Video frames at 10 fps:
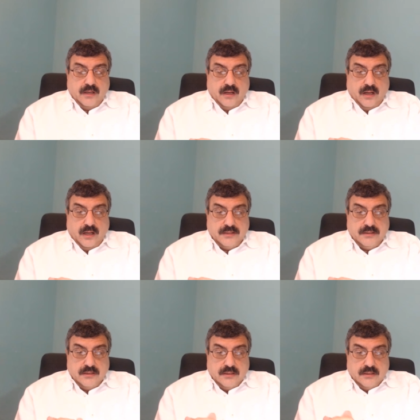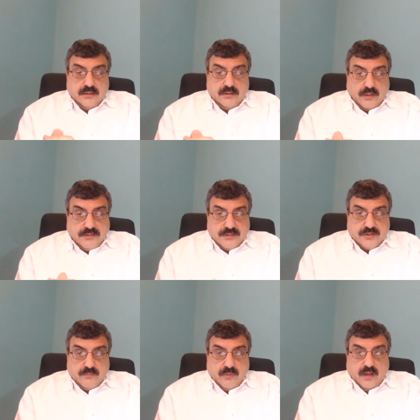in
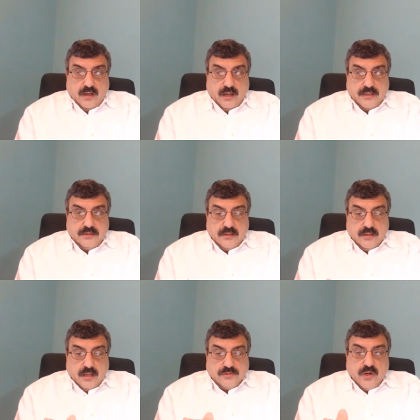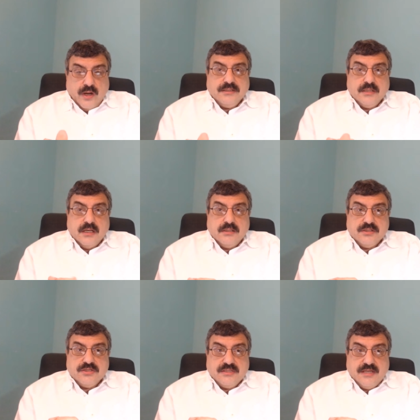autism, on trying to
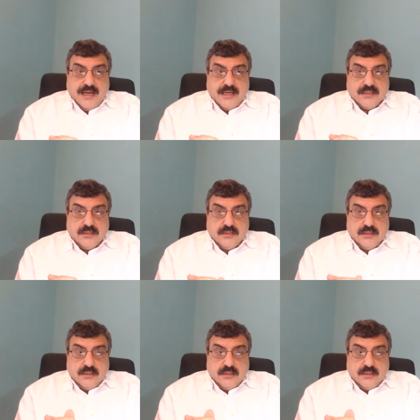understand